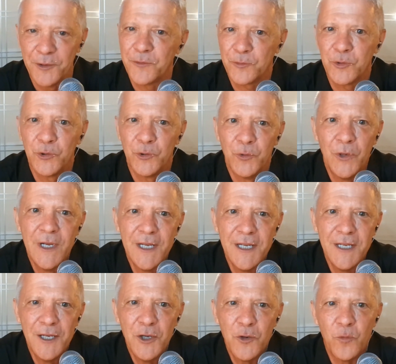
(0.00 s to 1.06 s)
through
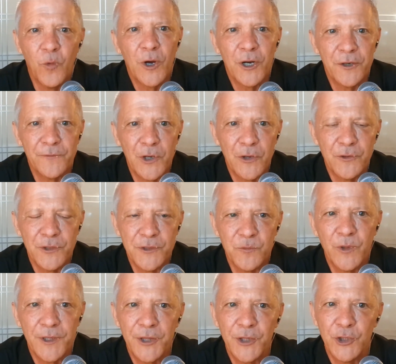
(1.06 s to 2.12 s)
one of those
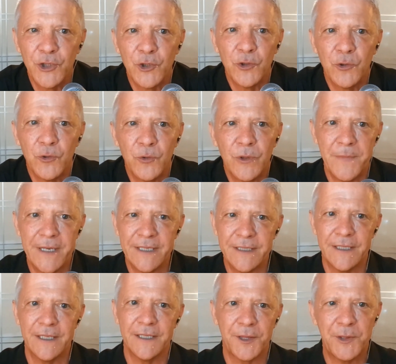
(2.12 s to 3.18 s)
with you,
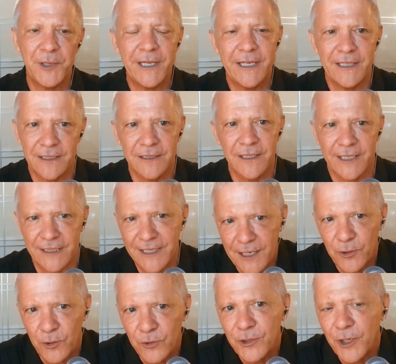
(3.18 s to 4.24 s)
and thinking like
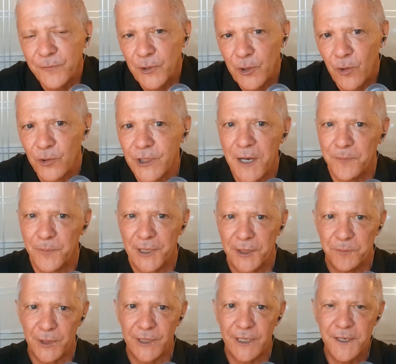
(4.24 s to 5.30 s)
not only of your own company,
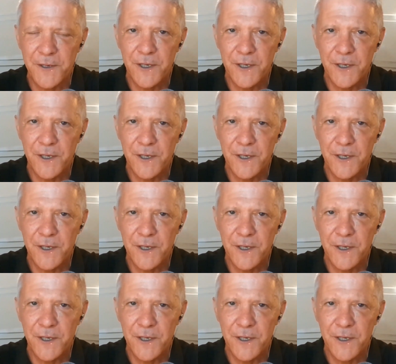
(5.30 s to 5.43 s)
but